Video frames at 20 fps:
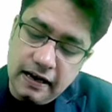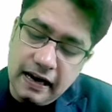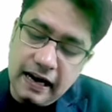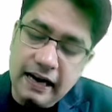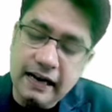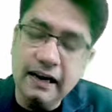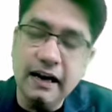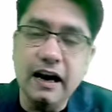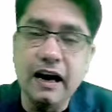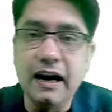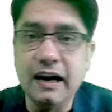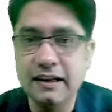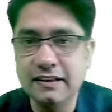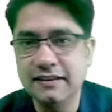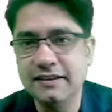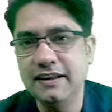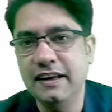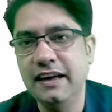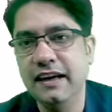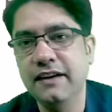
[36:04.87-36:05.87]
And
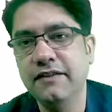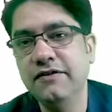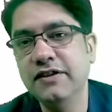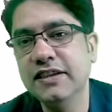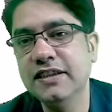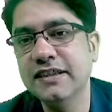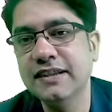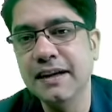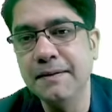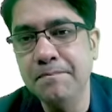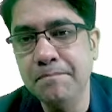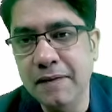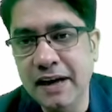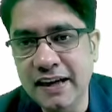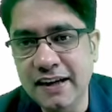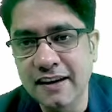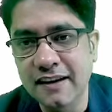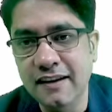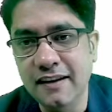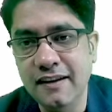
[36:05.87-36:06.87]
arsenic, which is a
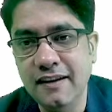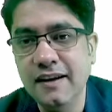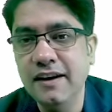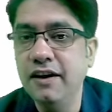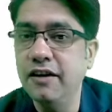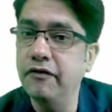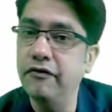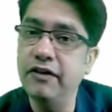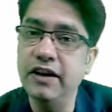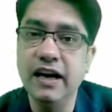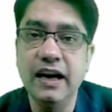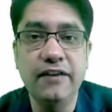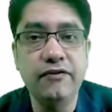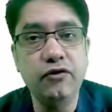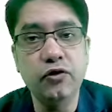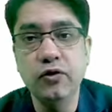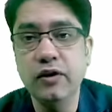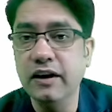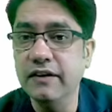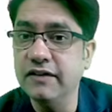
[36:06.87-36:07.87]
metal, we
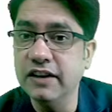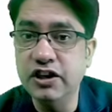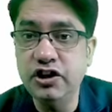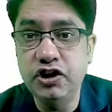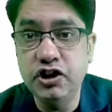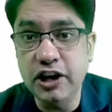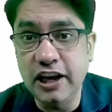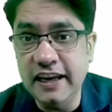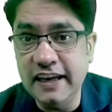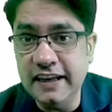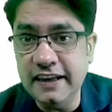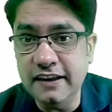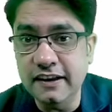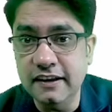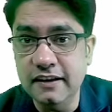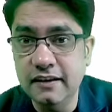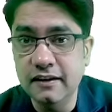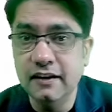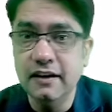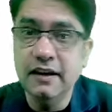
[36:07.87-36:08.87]
have to give a
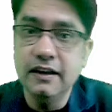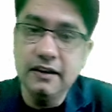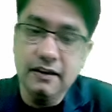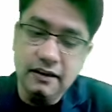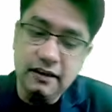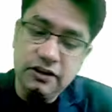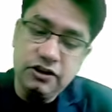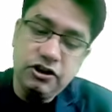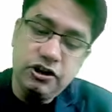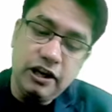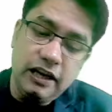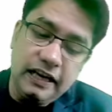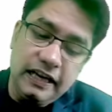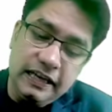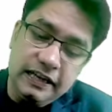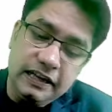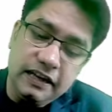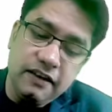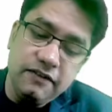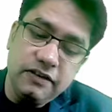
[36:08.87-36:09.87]
chelator. The
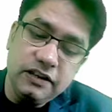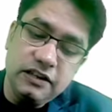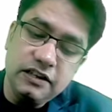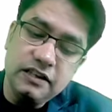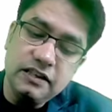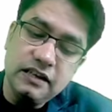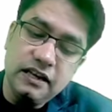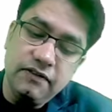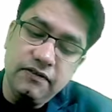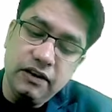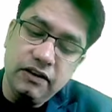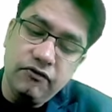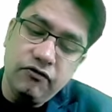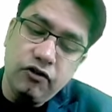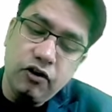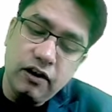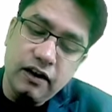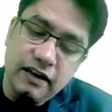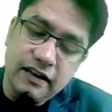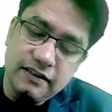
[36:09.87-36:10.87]
chelator which is given
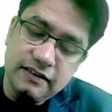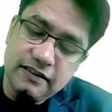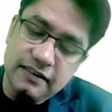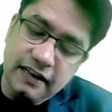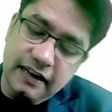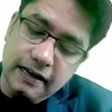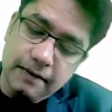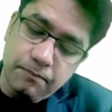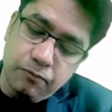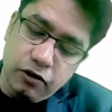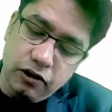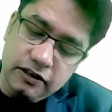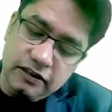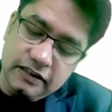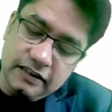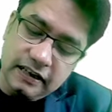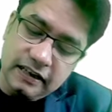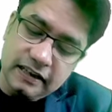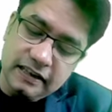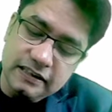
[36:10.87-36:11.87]
for arsenic
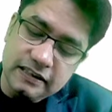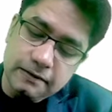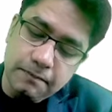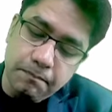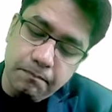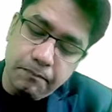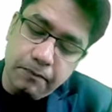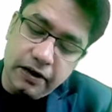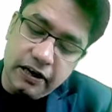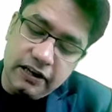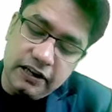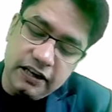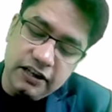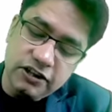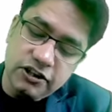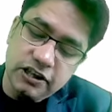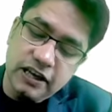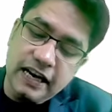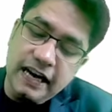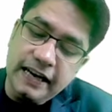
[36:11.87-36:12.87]
poisoning is
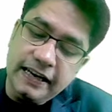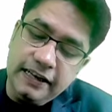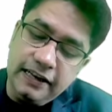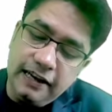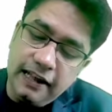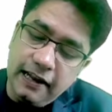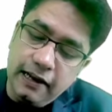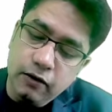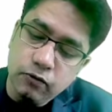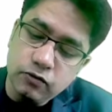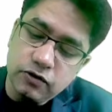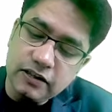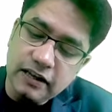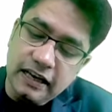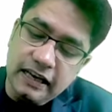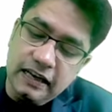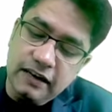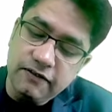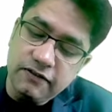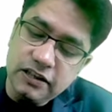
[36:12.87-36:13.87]
British
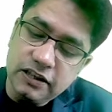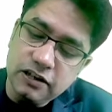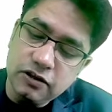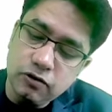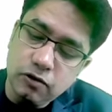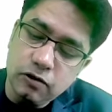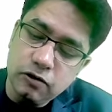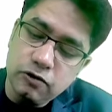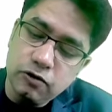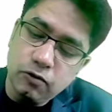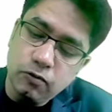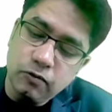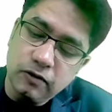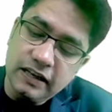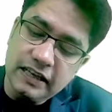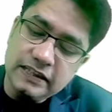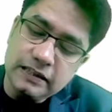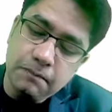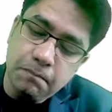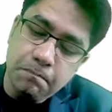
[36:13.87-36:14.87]
anti-leucite, which is also known
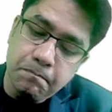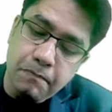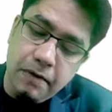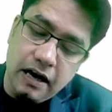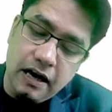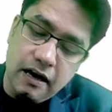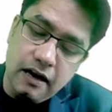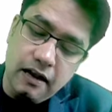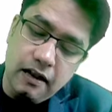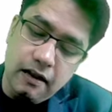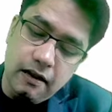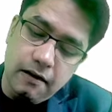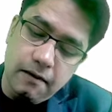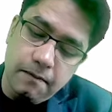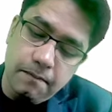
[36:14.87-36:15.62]
as BAL.